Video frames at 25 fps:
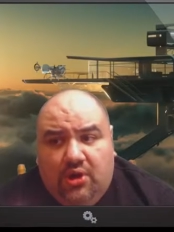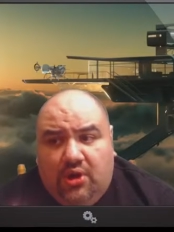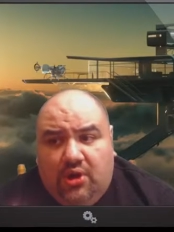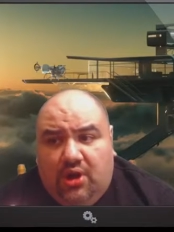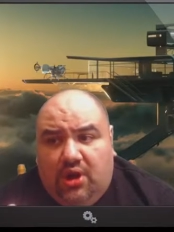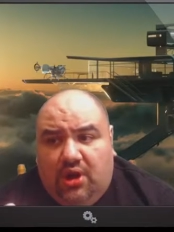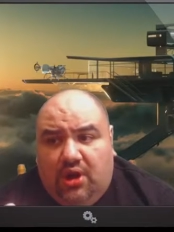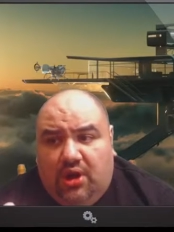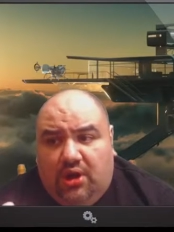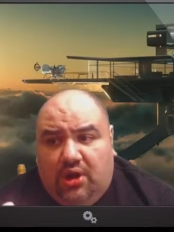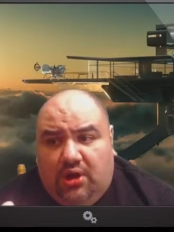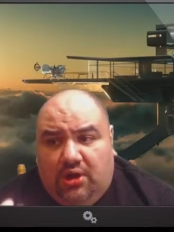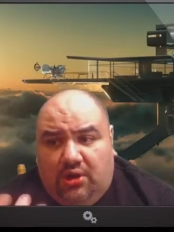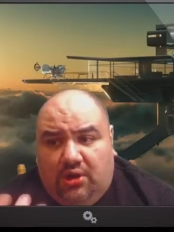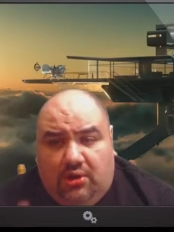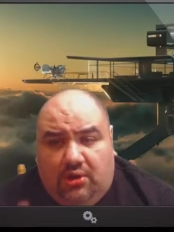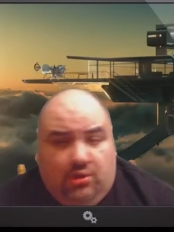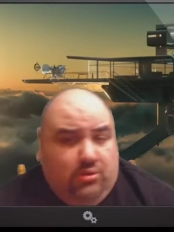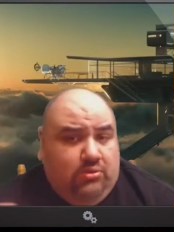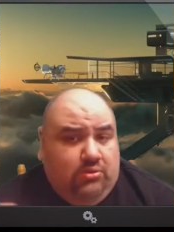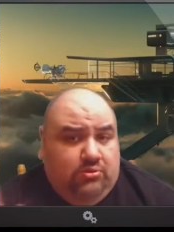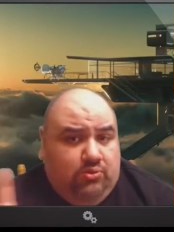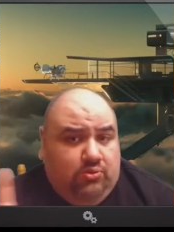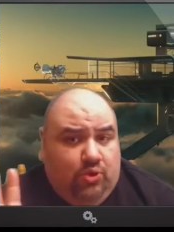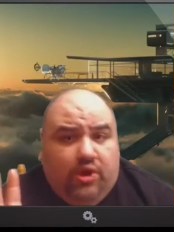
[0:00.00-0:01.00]
Uh,
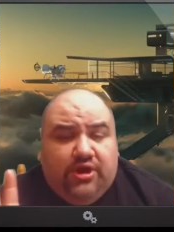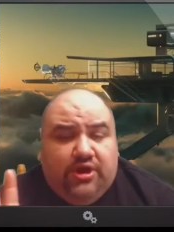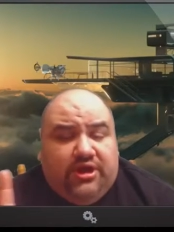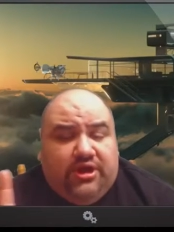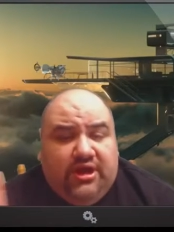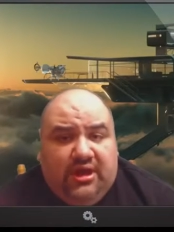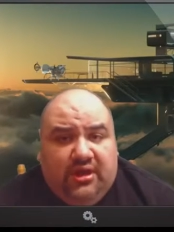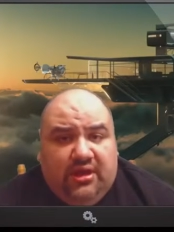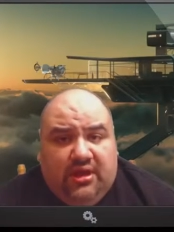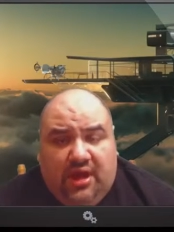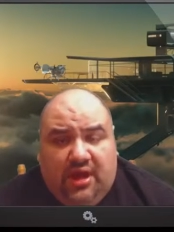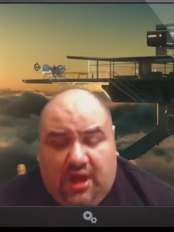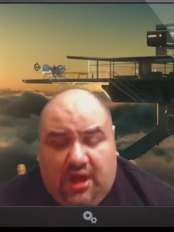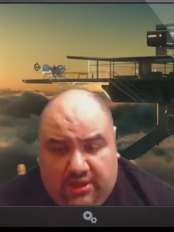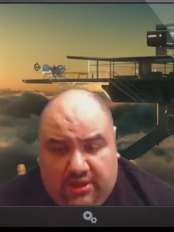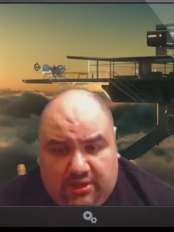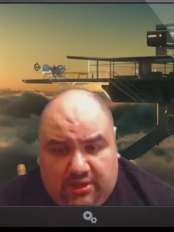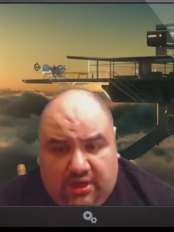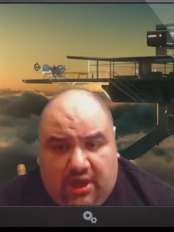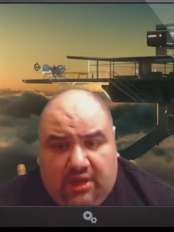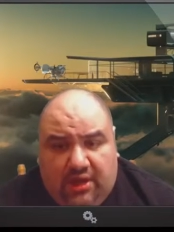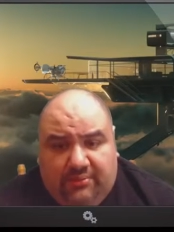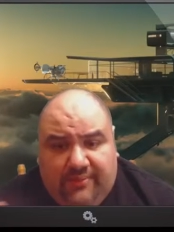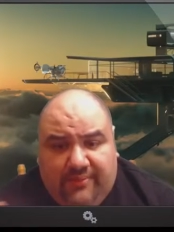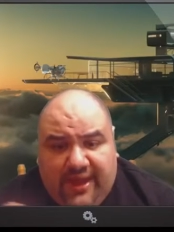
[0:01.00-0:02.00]
or working on
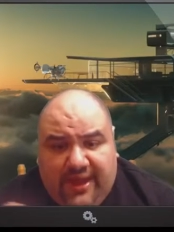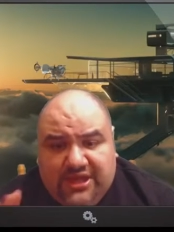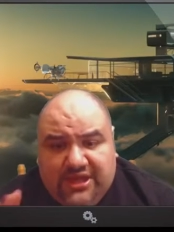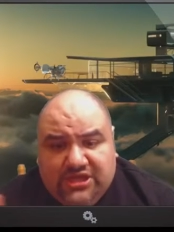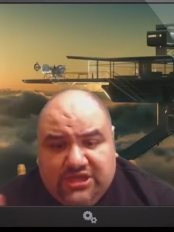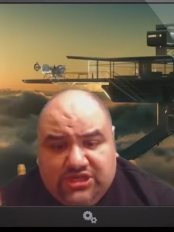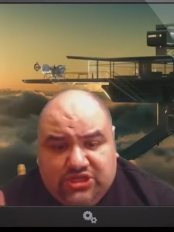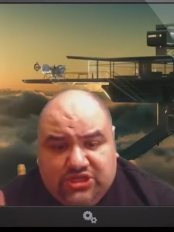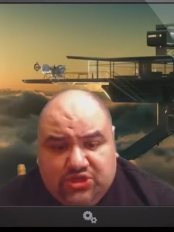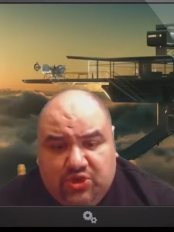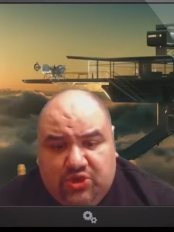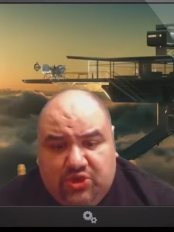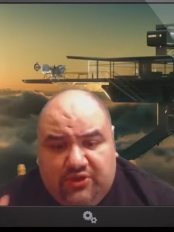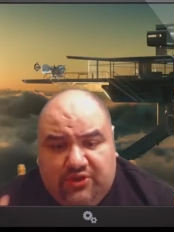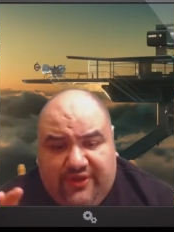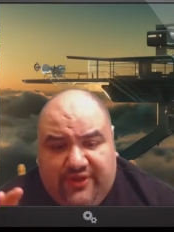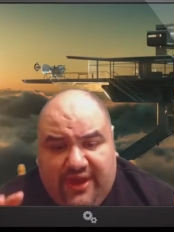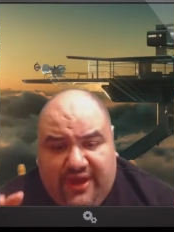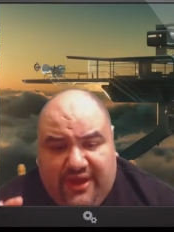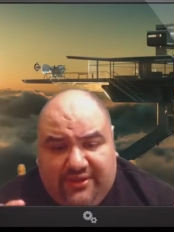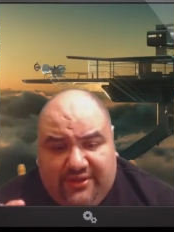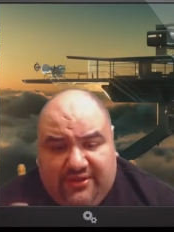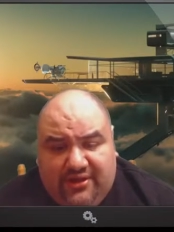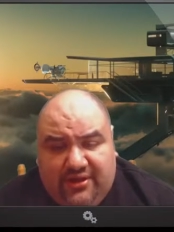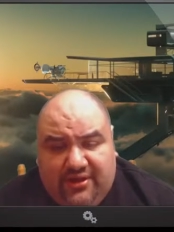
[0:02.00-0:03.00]
on making sure
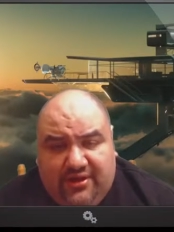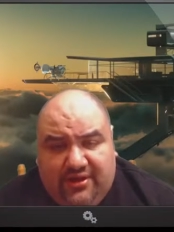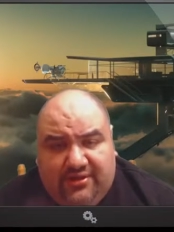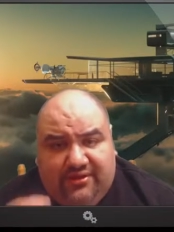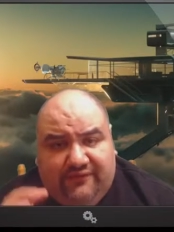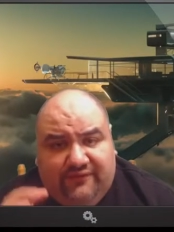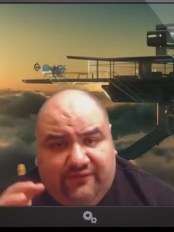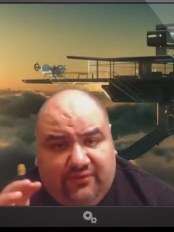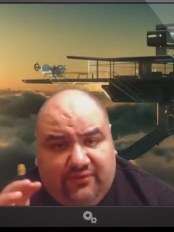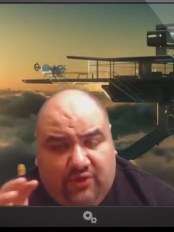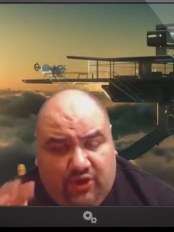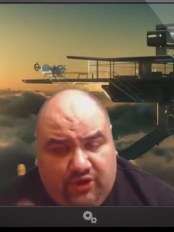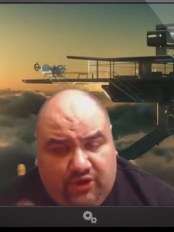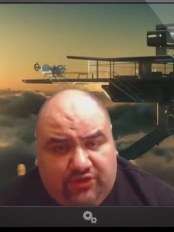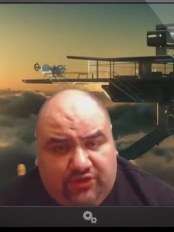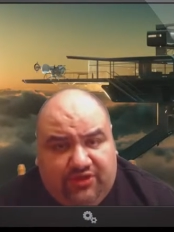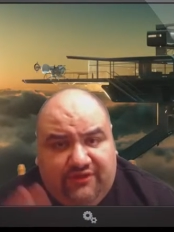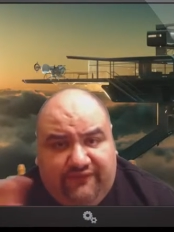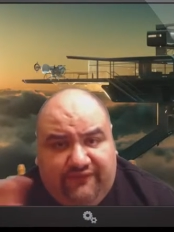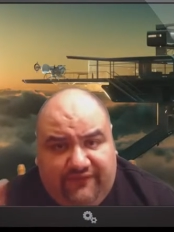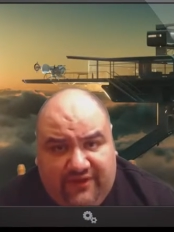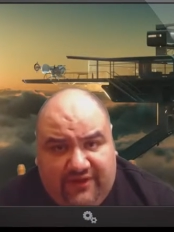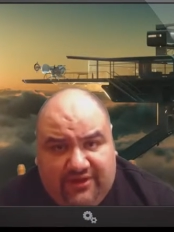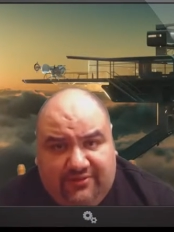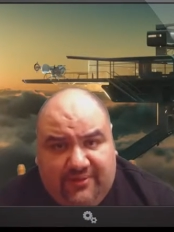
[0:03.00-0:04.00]
that the, the Earth
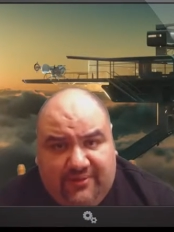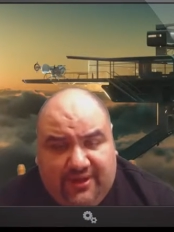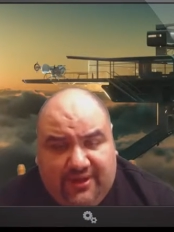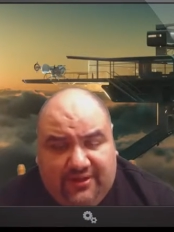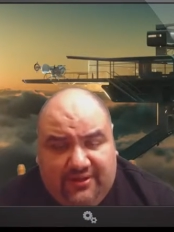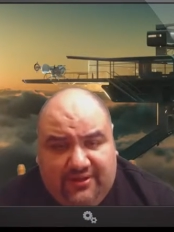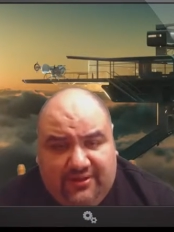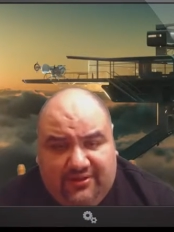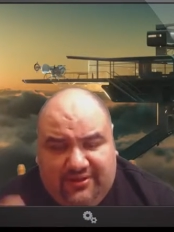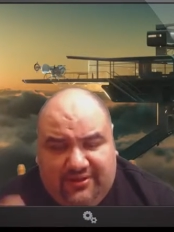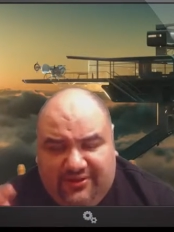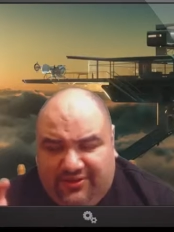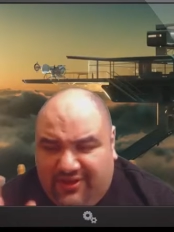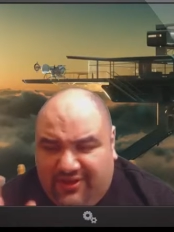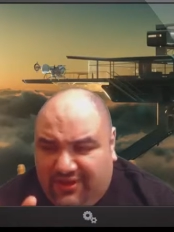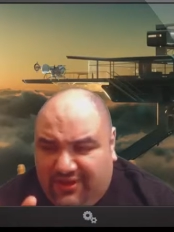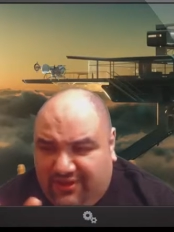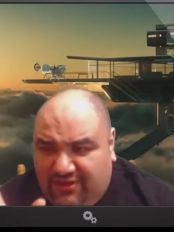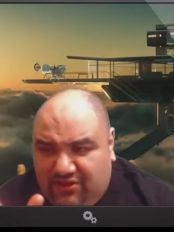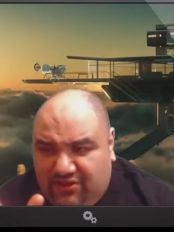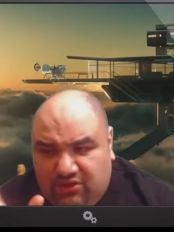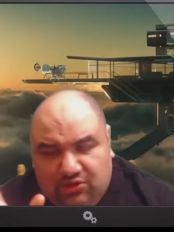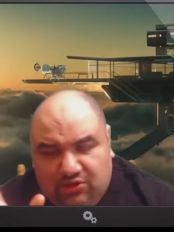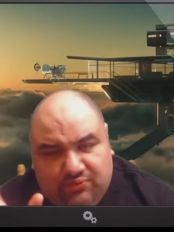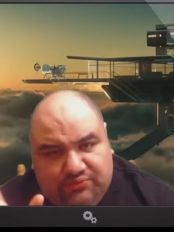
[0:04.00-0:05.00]
defense mechanism, there's like
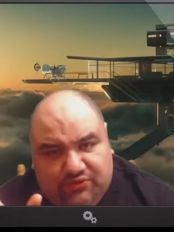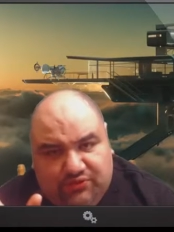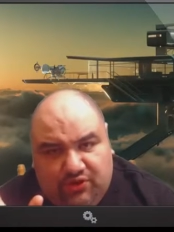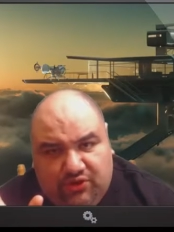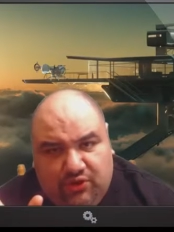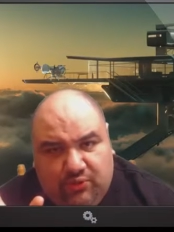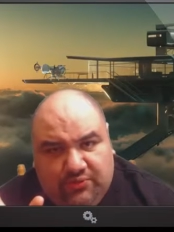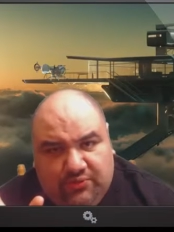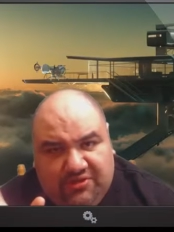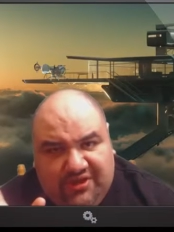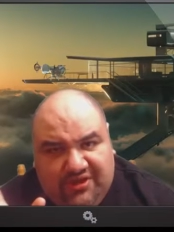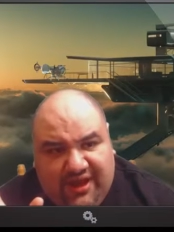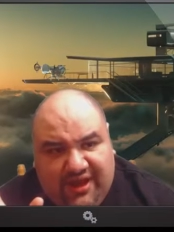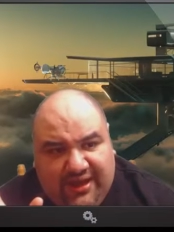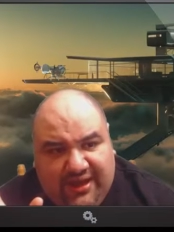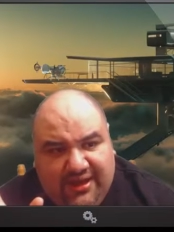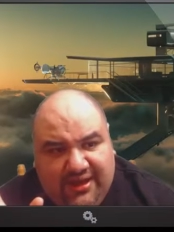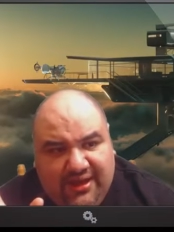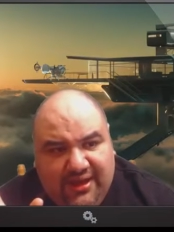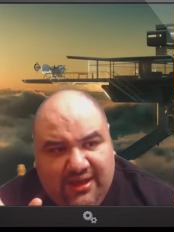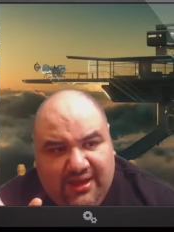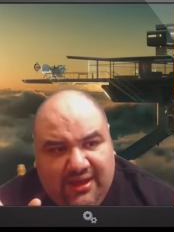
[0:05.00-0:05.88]
these little probes that